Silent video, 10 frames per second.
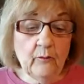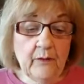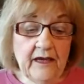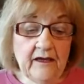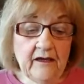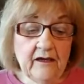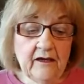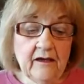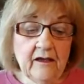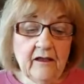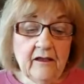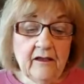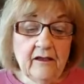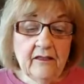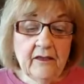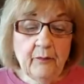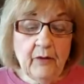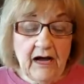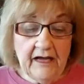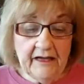make the
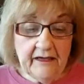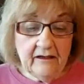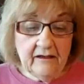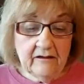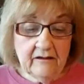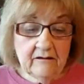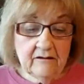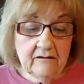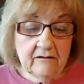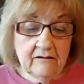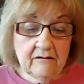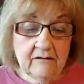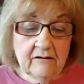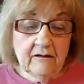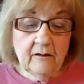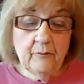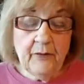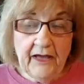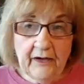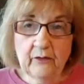body
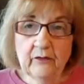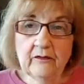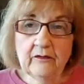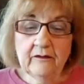better.